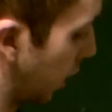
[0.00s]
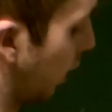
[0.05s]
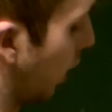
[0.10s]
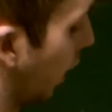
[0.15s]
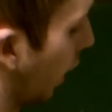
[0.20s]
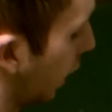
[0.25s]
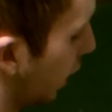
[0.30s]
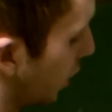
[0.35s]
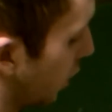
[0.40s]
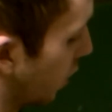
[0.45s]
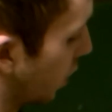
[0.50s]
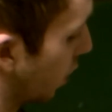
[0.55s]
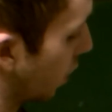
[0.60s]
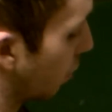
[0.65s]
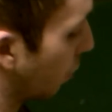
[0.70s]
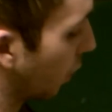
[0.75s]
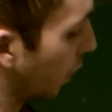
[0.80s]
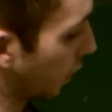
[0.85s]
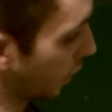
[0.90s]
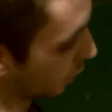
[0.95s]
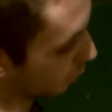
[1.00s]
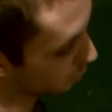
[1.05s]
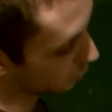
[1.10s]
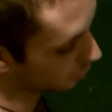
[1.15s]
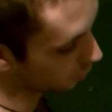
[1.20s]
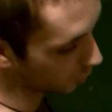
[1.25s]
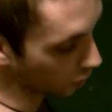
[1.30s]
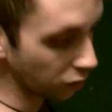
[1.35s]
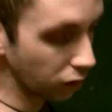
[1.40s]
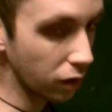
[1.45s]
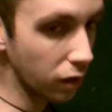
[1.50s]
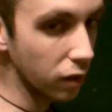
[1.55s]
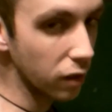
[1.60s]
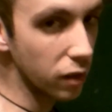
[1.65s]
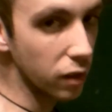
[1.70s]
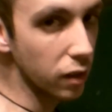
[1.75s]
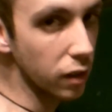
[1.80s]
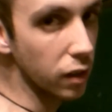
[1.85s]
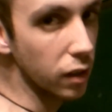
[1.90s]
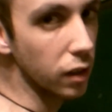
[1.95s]
HDMI out.
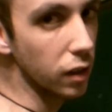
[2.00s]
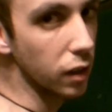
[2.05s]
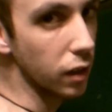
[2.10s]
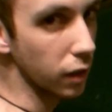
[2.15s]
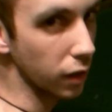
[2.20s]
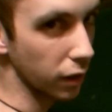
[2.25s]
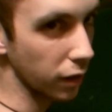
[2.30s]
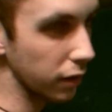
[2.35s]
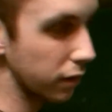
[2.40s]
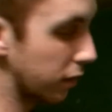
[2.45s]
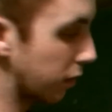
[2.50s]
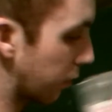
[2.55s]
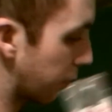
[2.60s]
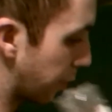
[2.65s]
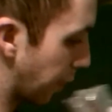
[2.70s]
This is